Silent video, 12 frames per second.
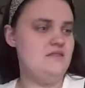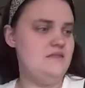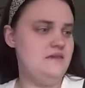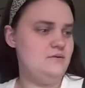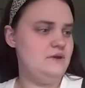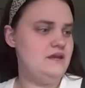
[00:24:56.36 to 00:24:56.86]

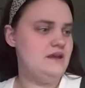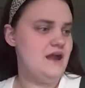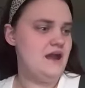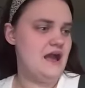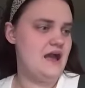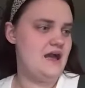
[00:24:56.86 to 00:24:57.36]
Then we
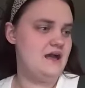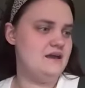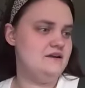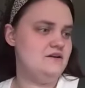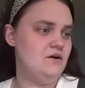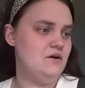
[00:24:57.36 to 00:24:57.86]

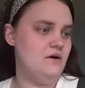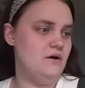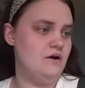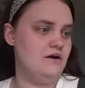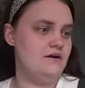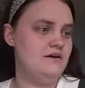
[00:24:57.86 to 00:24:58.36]
had
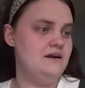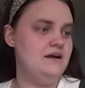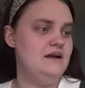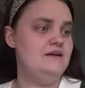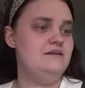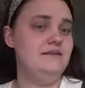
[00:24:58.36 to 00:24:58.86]
our
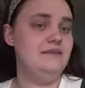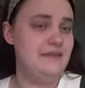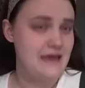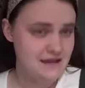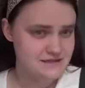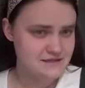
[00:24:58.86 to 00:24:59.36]

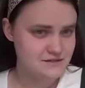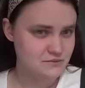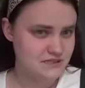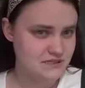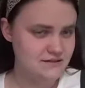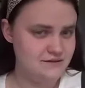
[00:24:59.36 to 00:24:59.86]
last
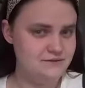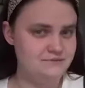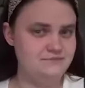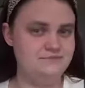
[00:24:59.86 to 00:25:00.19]
week.